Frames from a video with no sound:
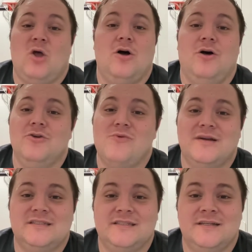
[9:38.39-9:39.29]
All you want
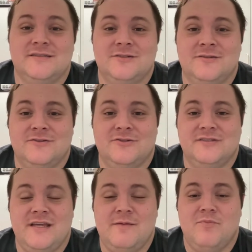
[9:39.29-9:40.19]
to see is your
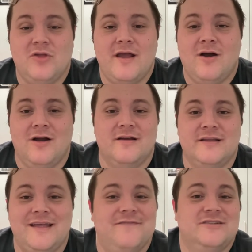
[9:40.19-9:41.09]
team play hard
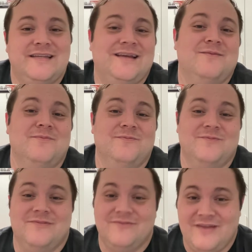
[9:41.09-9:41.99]
and give a damn
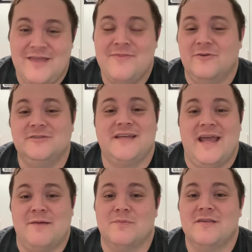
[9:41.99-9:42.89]
in those
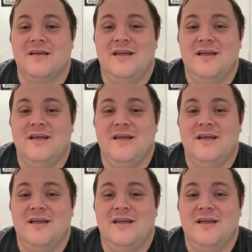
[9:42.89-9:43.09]
games.